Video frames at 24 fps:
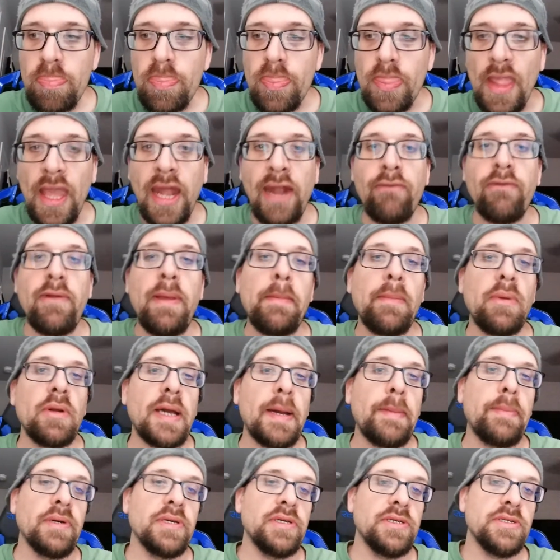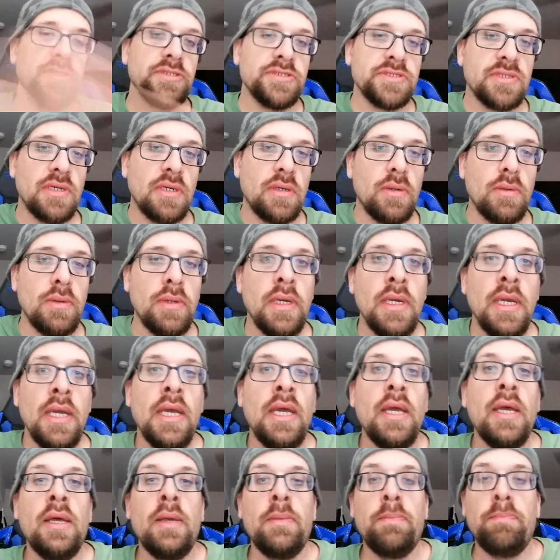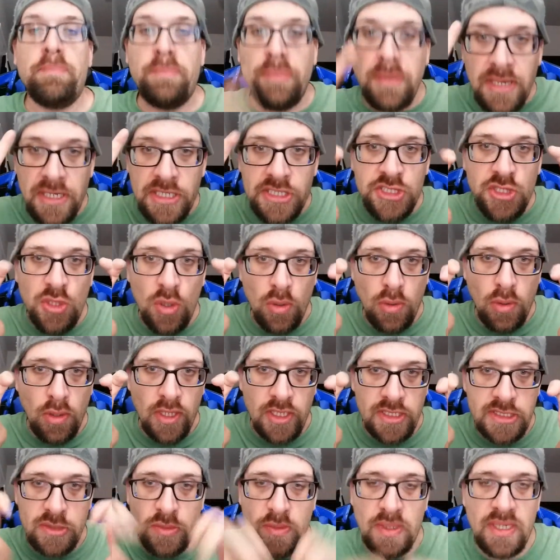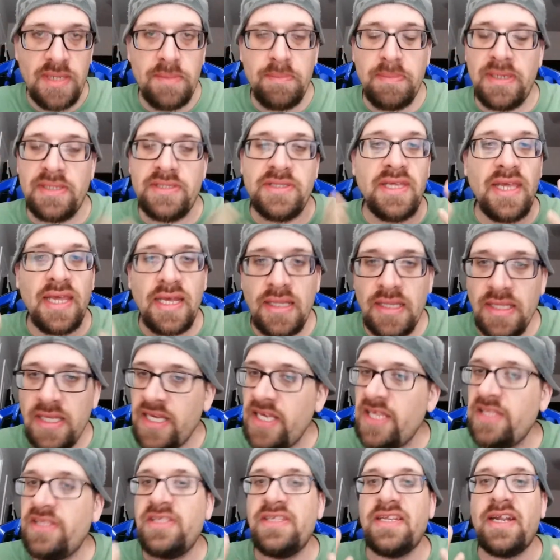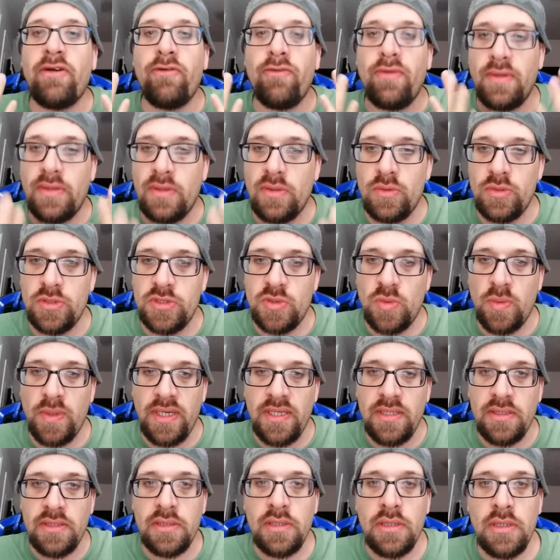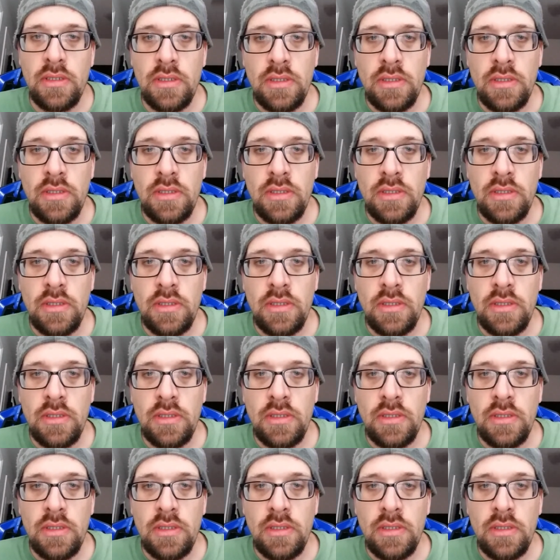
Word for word: I remember a couple years ago, Big Show lost weight, but technically he did not really lose weight.